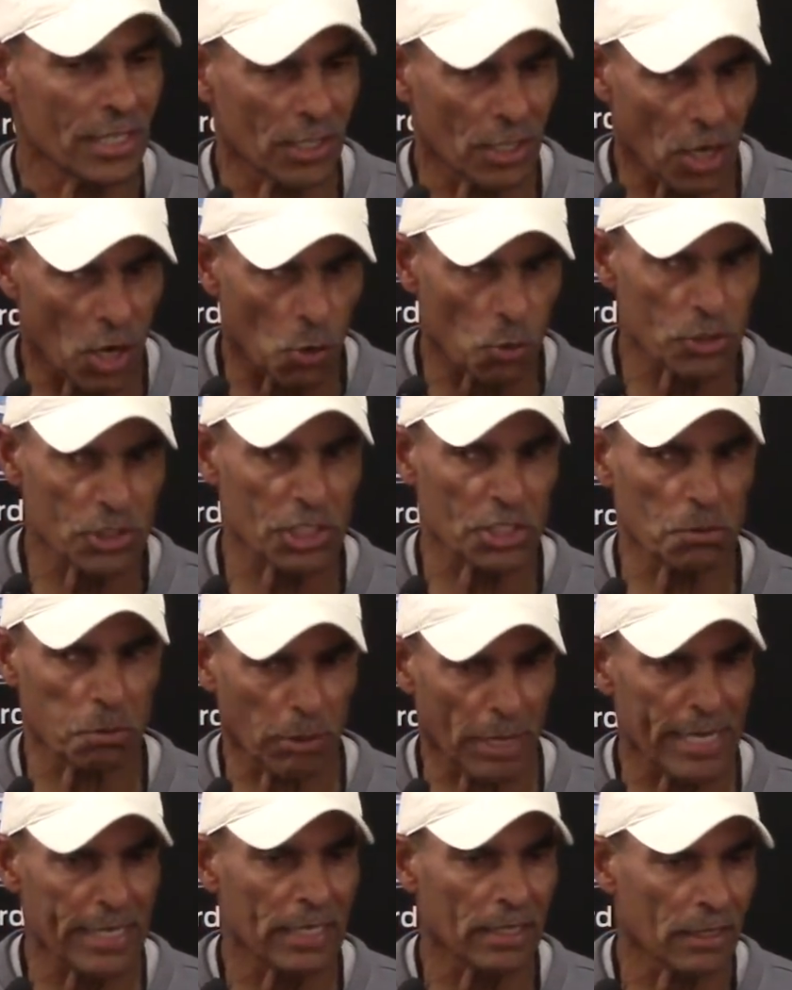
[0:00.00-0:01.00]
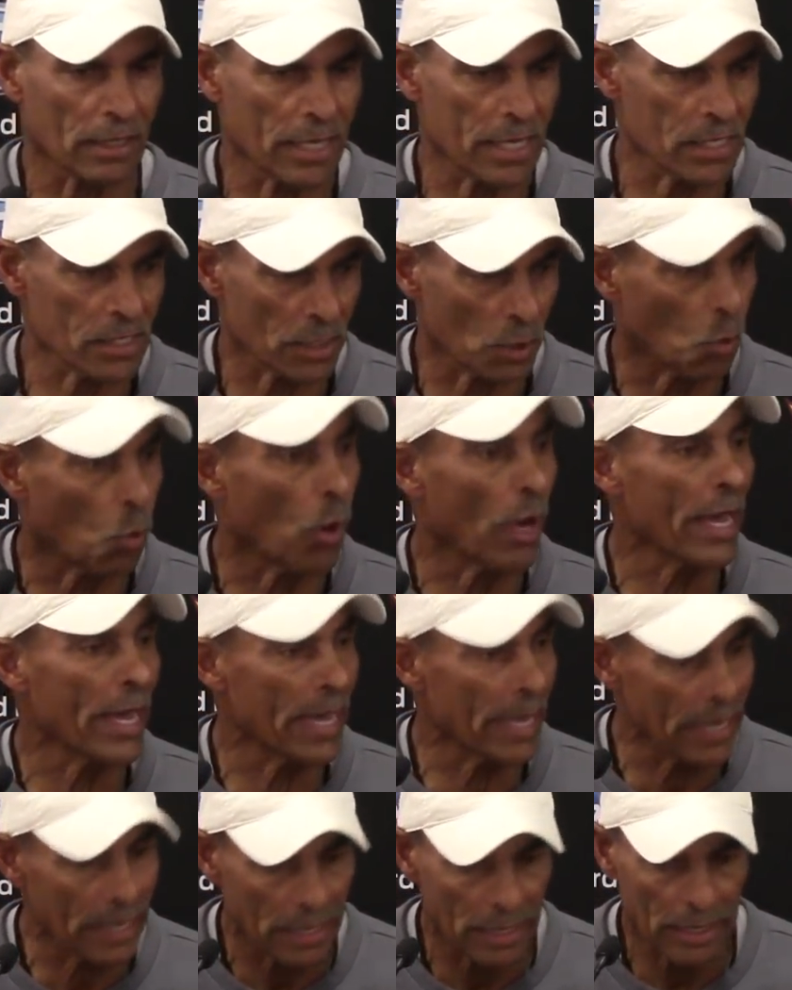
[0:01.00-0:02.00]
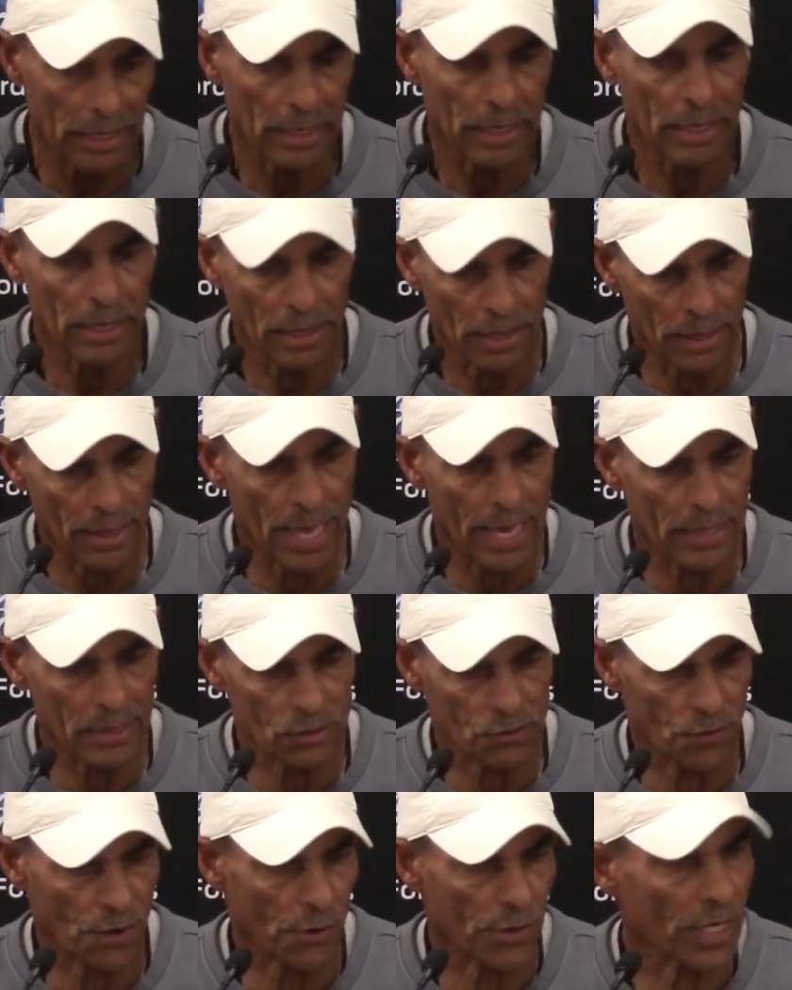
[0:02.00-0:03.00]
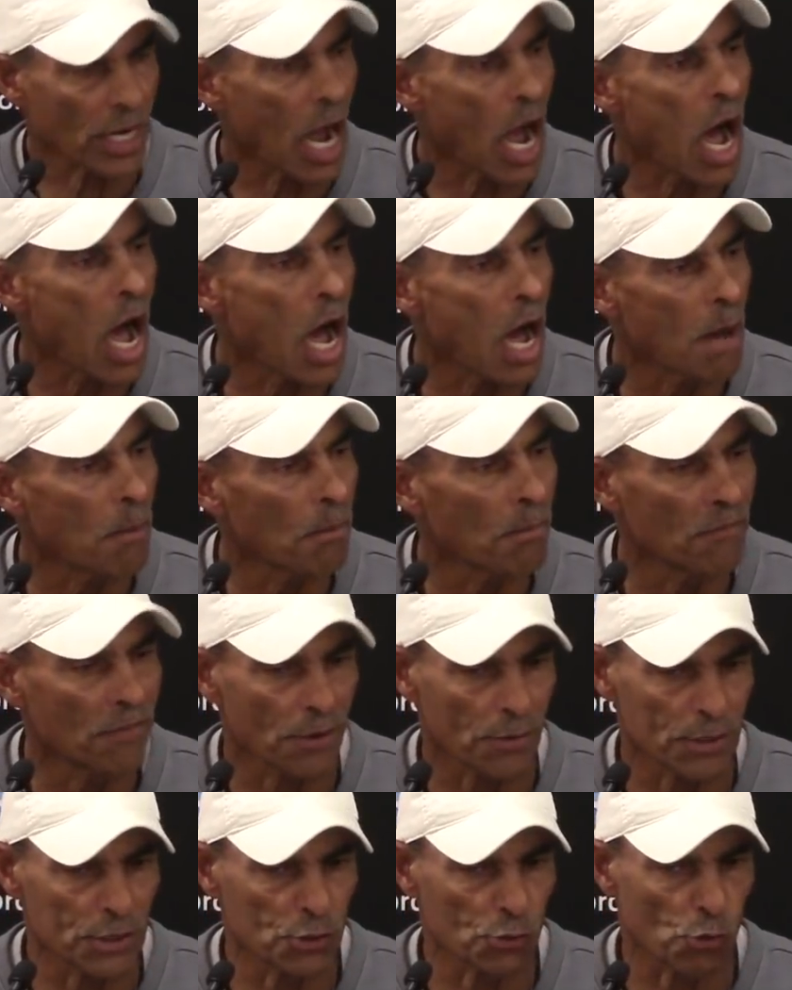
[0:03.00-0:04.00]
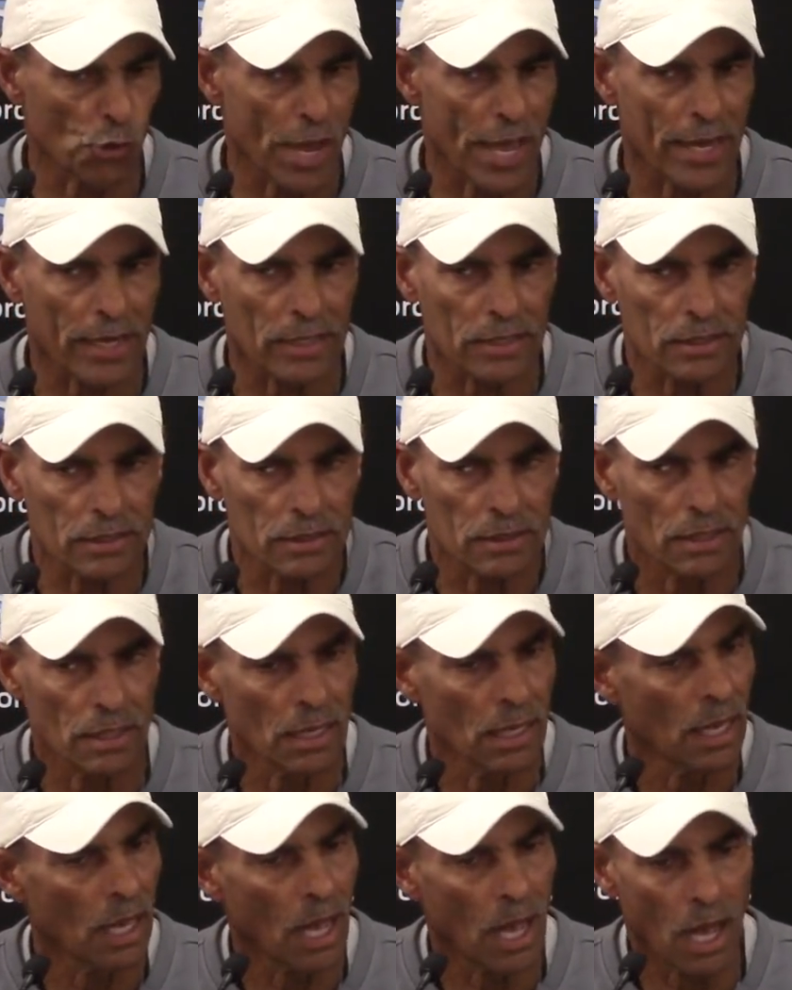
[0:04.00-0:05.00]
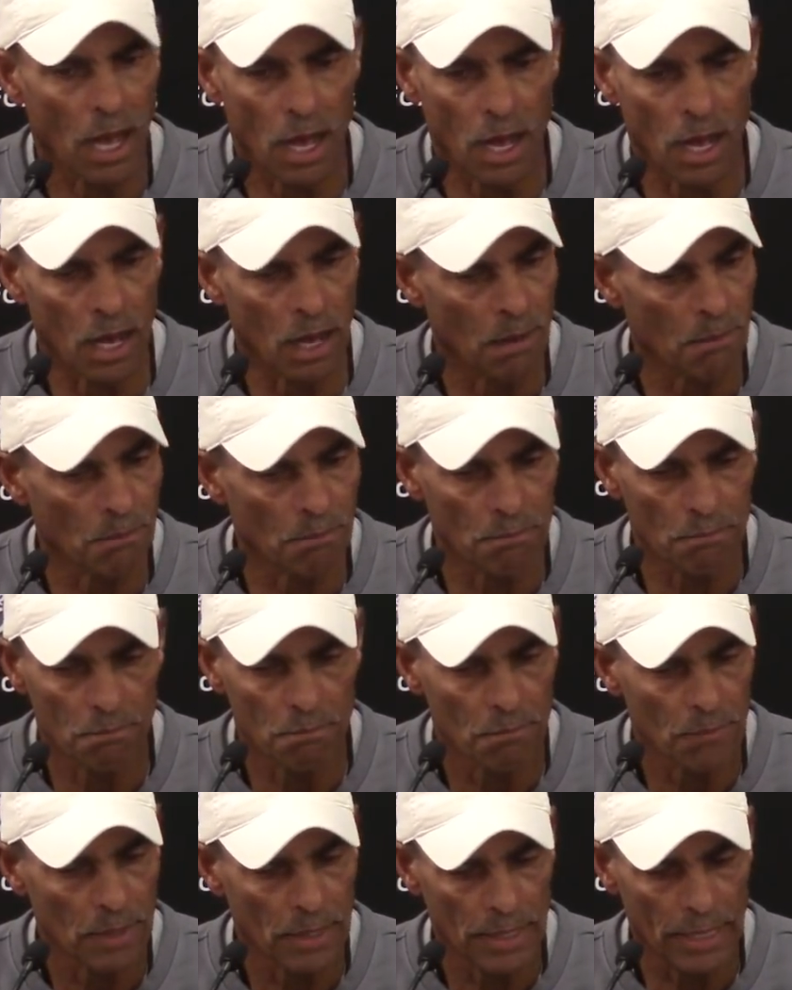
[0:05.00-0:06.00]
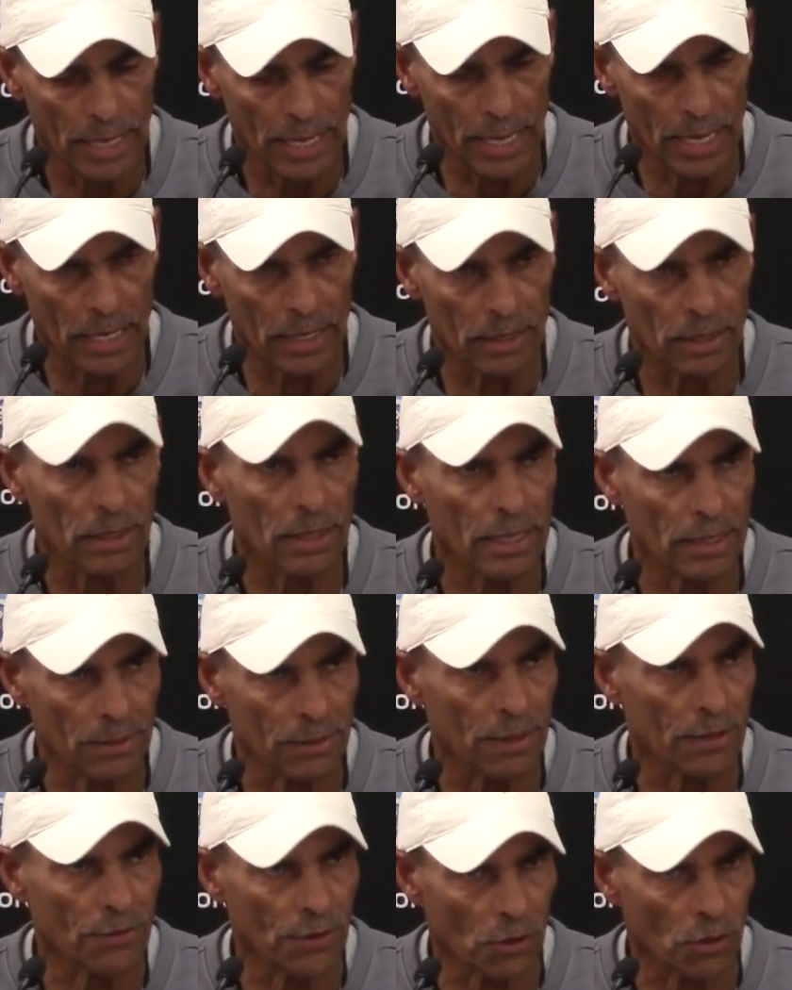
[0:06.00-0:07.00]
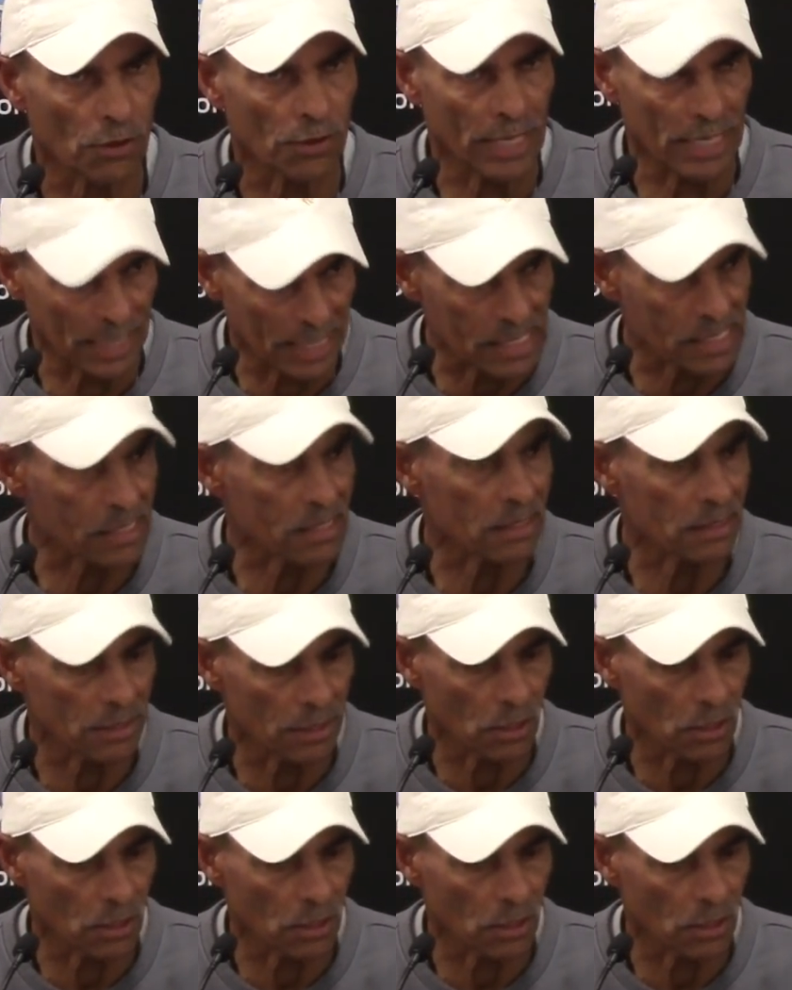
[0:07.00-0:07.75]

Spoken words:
and always explaining things in a way that is very calm, very direct, and they listen.